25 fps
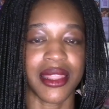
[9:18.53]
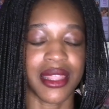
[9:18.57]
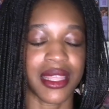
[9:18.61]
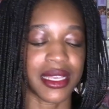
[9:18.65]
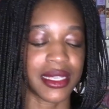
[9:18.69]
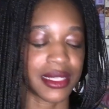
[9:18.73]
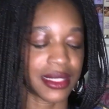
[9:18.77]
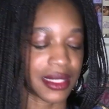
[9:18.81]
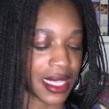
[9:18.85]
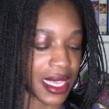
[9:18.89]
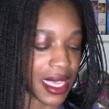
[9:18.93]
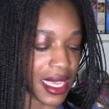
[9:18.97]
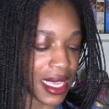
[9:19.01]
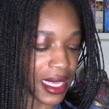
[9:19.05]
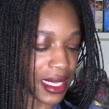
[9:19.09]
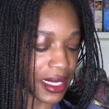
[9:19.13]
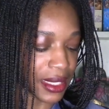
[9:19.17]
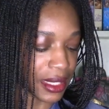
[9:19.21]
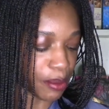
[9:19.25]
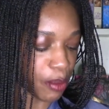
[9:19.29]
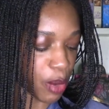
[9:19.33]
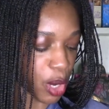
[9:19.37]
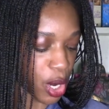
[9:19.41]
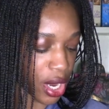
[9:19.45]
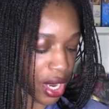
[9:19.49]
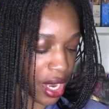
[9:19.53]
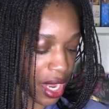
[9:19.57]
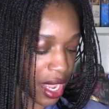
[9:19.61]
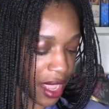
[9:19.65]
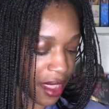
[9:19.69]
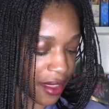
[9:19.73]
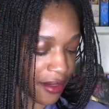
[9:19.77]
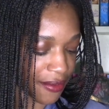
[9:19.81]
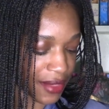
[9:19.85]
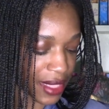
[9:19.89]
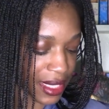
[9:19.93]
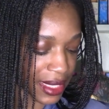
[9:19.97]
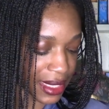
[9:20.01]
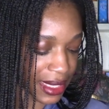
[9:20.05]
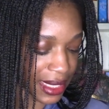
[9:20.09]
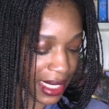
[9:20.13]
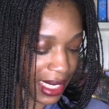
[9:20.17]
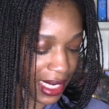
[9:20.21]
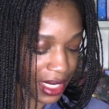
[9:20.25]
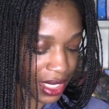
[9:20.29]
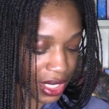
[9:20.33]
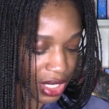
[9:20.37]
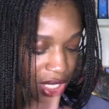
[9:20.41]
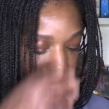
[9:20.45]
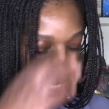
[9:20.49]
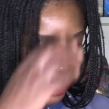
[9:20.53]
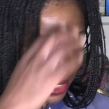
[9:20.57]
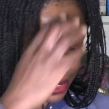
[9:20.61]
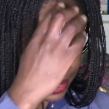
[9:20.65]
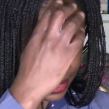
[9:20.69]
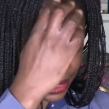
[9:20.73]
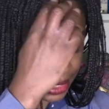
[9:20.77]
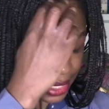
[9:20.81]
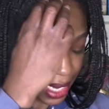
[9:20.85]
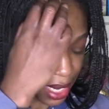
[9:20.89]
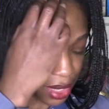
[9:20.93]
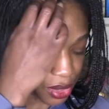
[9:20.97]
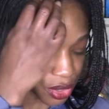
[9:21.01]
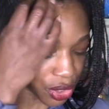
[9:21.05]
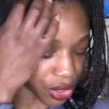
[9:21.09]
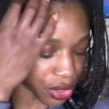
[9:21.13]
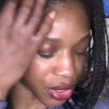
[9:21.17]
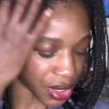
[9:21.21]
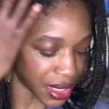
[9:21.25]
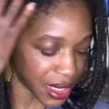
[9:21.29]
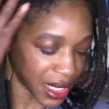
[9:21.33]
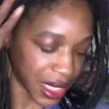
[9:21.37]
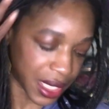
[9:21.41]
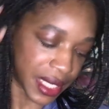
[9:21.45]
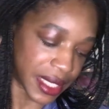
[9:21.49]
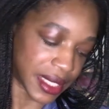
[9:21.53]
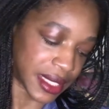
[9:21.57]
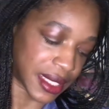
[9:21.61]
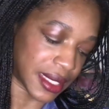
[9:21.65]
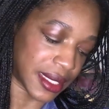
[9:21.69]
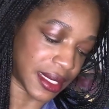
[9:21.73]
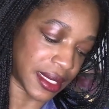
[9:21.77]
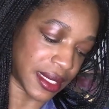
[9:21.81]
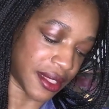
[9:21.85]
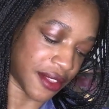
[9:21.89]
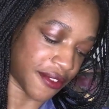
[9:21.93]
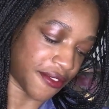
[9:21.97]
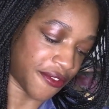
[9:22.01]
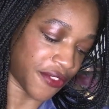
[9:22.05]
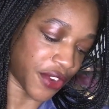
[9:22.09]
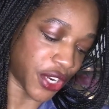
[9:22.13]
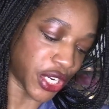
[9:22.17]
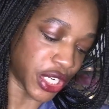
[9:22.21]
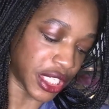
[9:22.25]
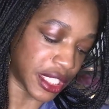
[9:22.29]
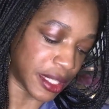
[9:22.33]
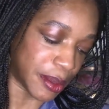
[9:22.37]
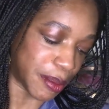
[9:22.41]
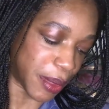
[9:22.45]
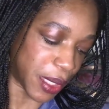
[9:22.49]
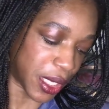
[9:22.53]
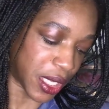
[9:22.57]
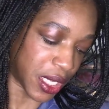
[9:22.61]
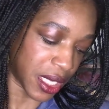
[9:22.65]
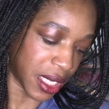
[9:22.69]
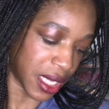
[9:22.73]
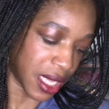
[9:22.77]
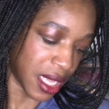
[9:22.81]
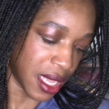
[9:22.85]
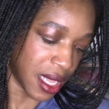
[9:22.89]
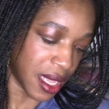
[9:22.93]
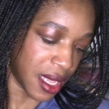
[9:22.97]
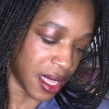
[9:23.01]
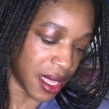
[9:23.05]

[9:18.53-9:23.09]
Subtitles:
This is part of the Scandal and Scoundrel series. This is the first book.